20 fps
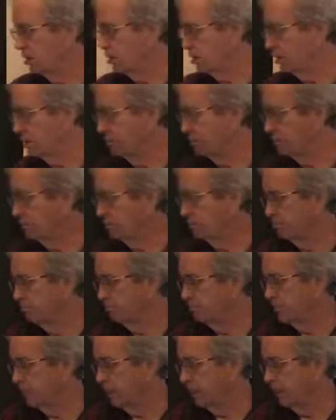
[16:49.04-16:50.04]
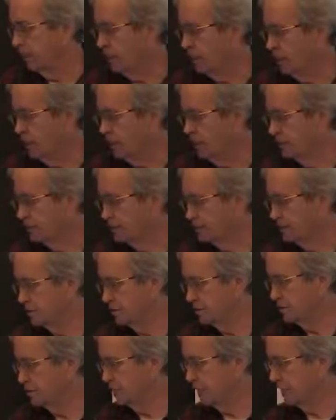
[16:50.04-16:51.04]
Um, it
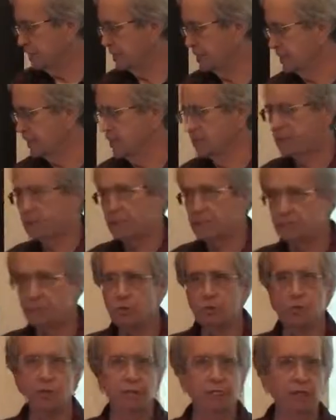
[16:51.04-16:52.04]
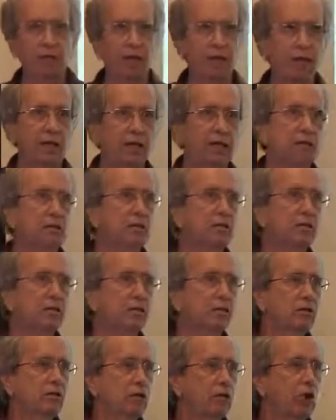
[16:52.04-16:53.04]
doesn't seem to have
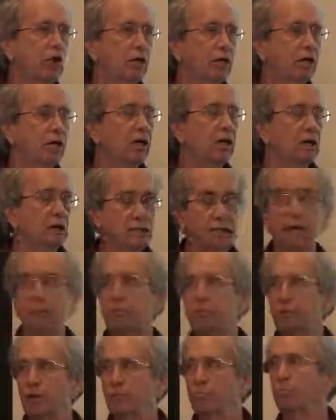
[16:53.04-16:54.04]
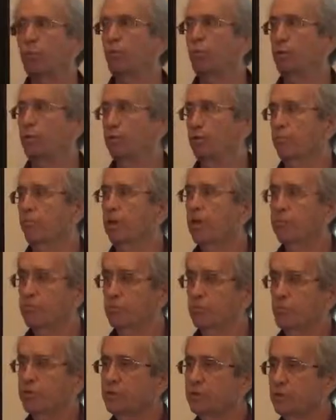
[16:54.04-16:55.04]
caught, uh, kept up with the
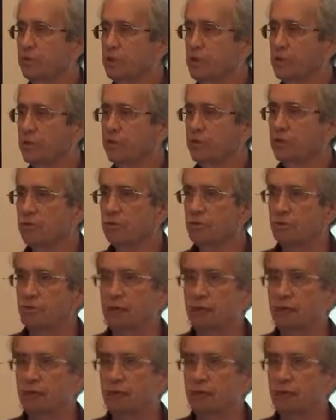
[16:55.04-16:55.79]
most recent changes.